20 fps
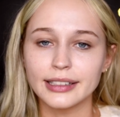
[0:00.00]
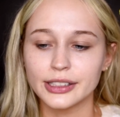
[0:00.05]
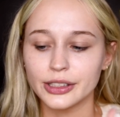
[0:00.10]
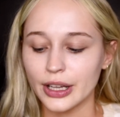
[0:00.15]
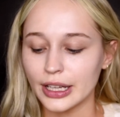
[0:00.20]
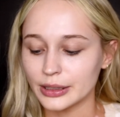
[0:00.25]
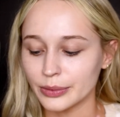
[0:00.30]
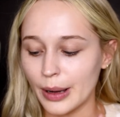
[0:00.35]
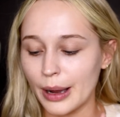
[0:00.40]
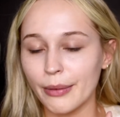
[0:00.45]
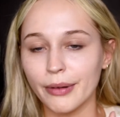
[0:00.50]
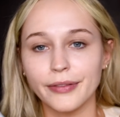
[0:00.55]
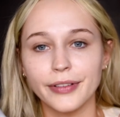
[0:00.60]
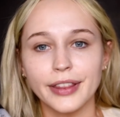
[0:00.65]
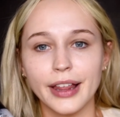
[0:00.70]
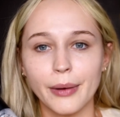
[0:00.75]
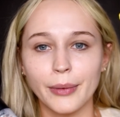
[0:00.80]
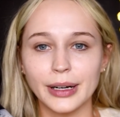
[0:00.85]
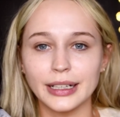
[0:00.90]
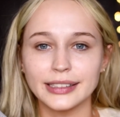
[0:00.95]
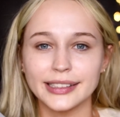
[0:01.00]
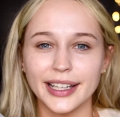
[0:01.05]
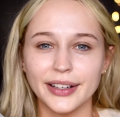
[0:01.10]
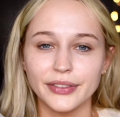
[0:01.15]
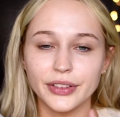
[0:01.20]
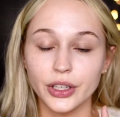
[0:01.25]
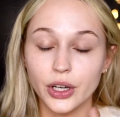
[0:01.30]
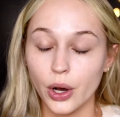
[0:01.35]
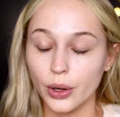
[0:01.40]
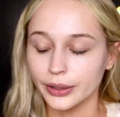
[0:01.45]
So that's why I went for that one instead
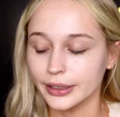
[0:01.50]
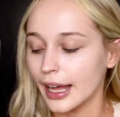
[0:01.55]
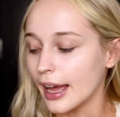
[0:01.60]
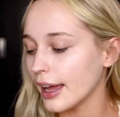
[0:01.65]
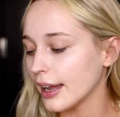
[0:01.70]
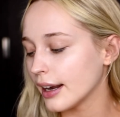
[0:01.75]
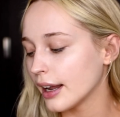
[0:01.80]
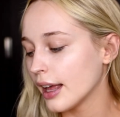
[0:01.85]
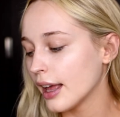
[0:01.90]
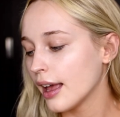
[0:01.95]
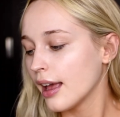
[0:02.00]
of the gold light.